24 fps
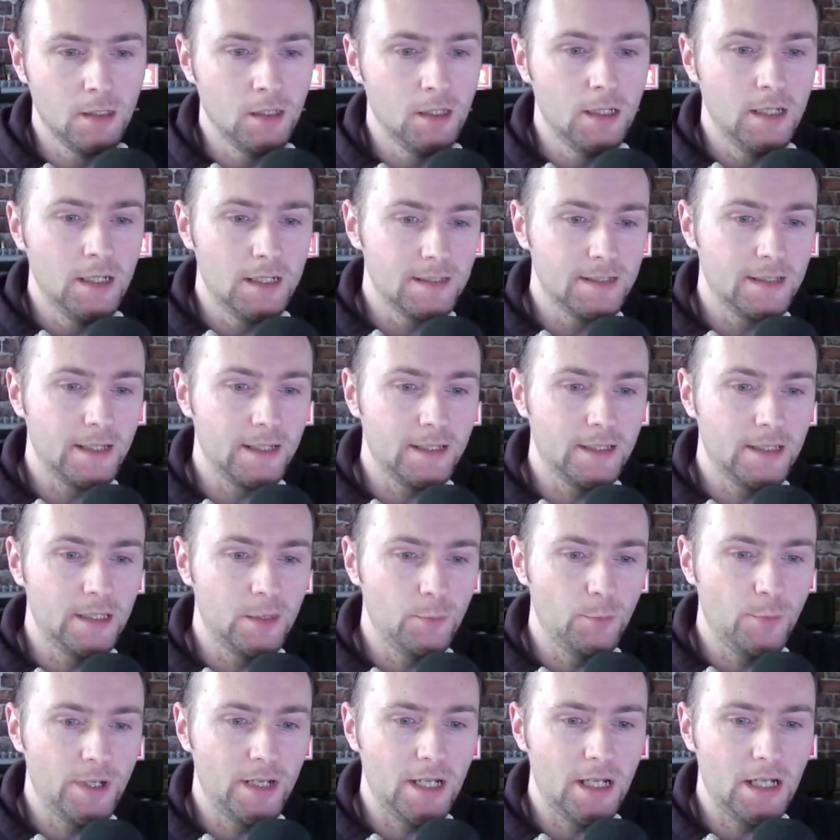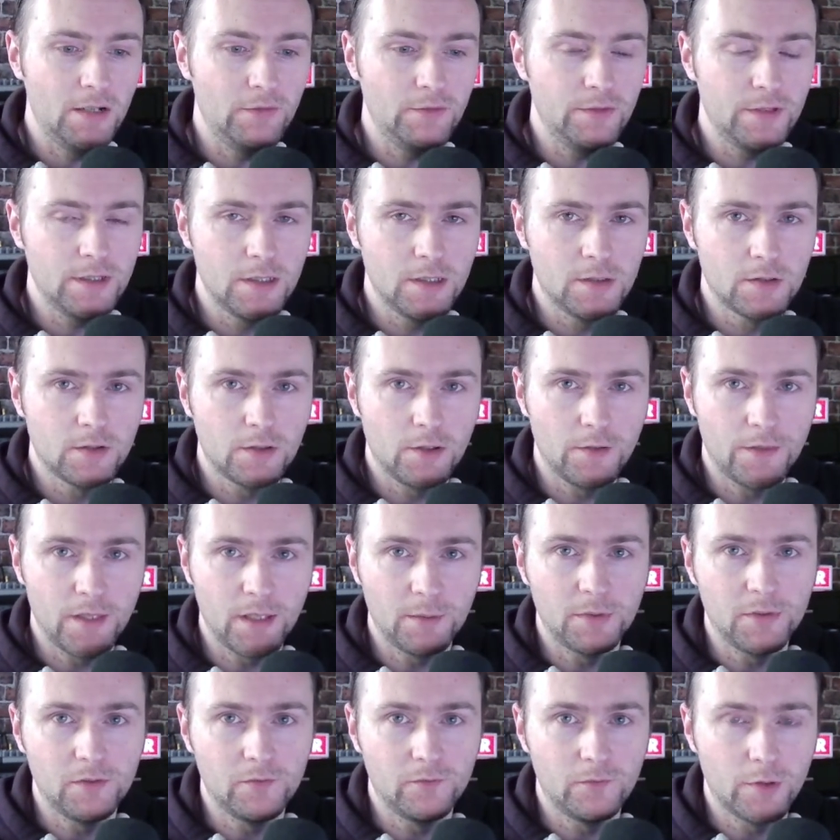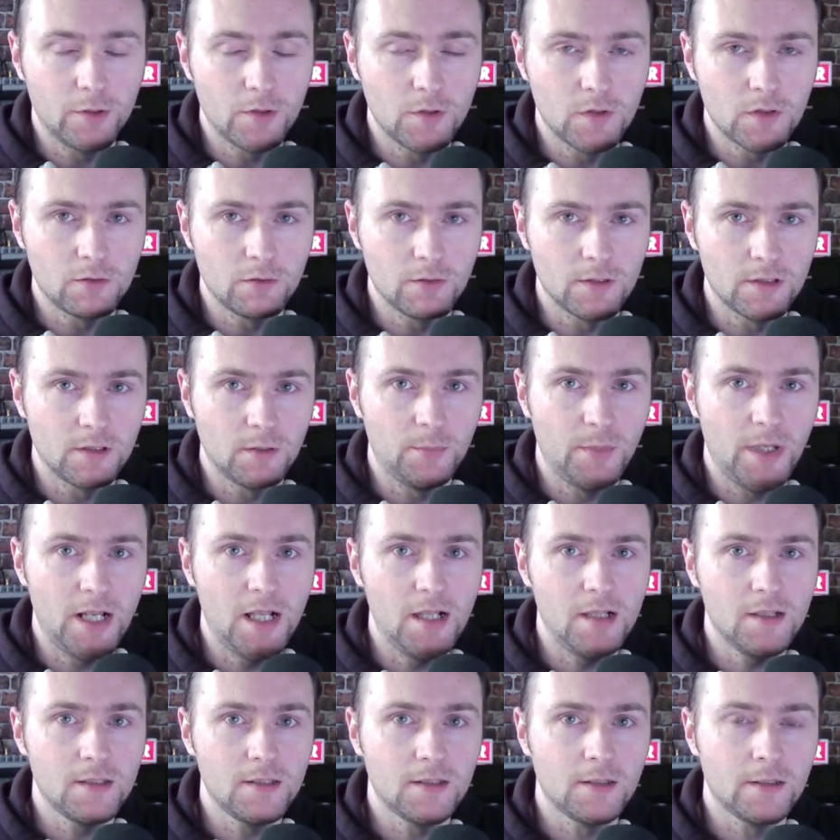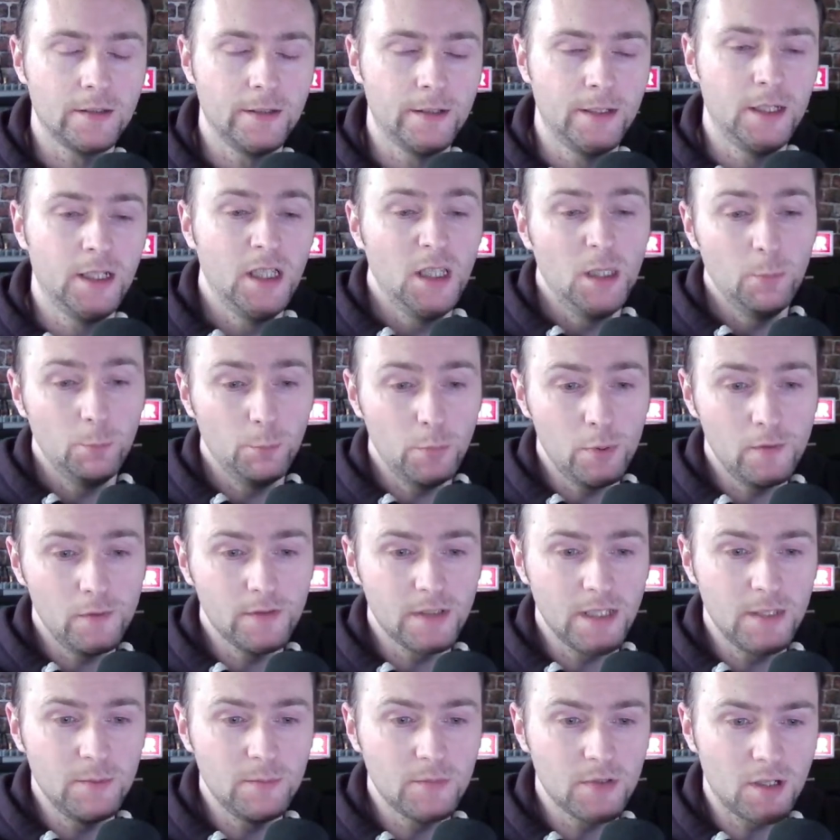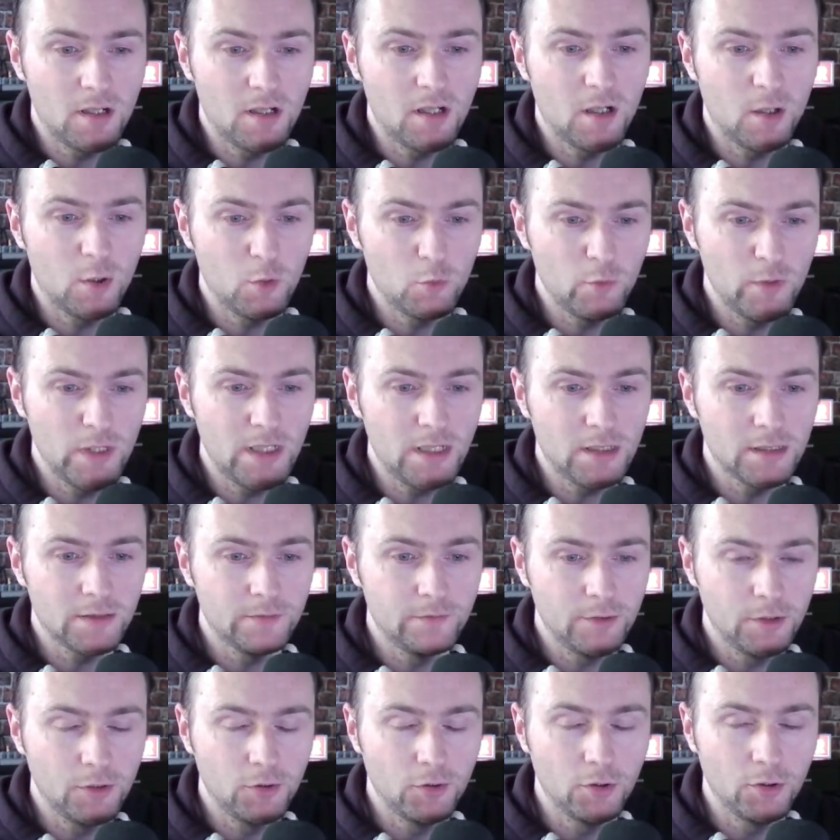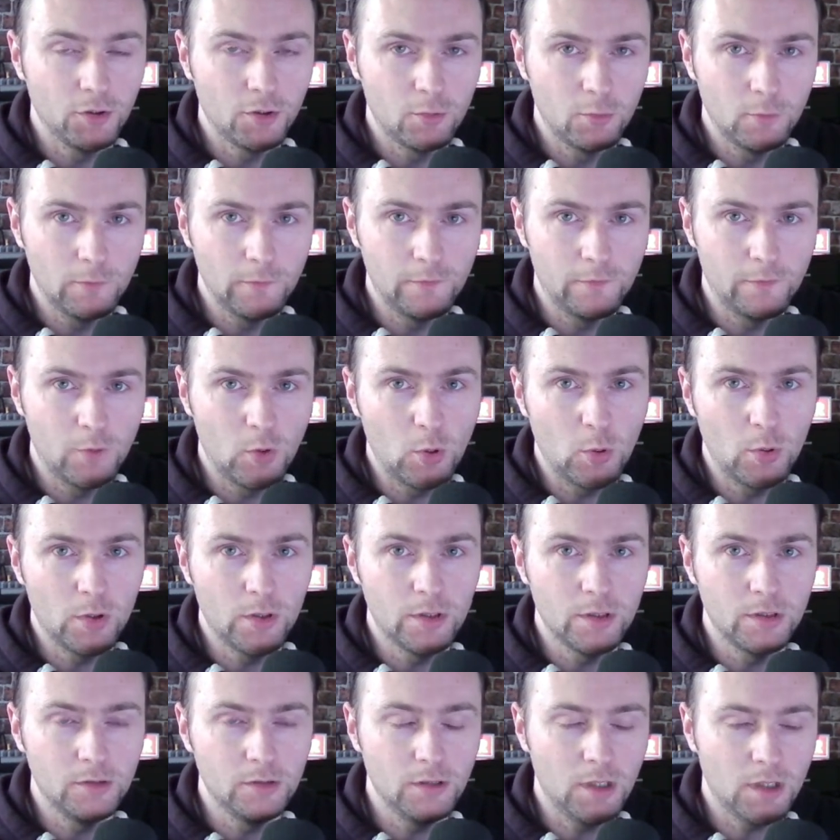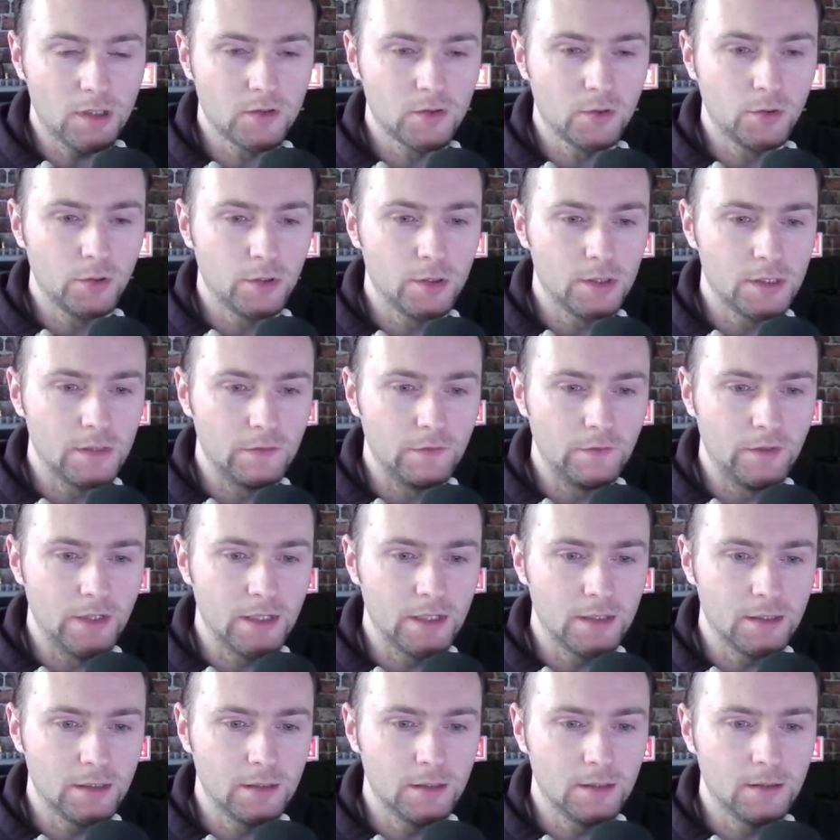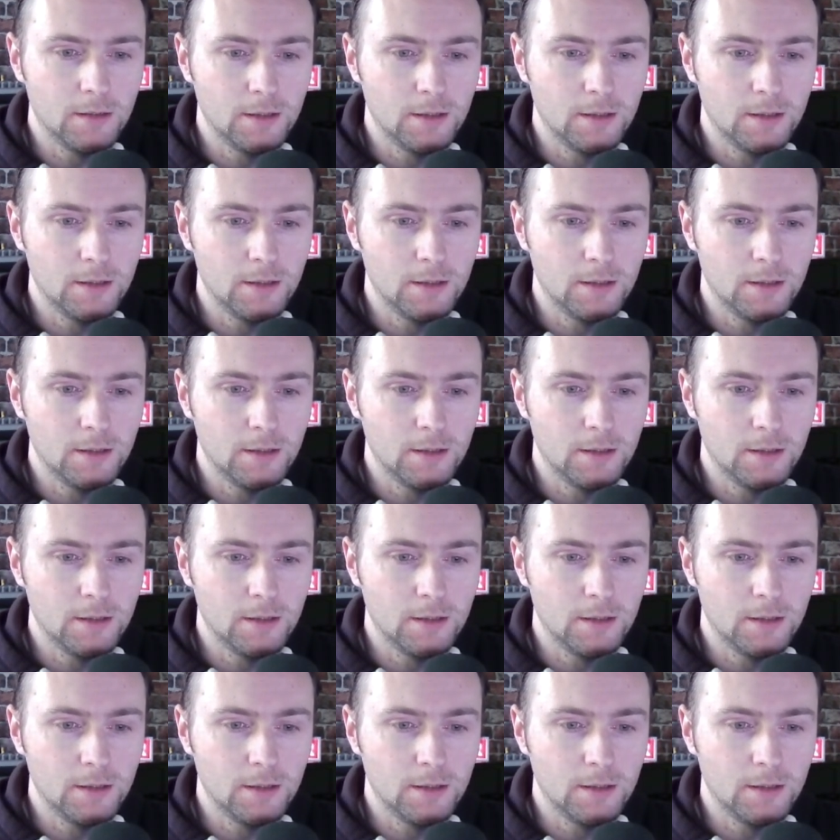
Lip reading: Second game we have is Southampton versus Crystal Palace. Both teams are relatively good at going forward, not so good at defending.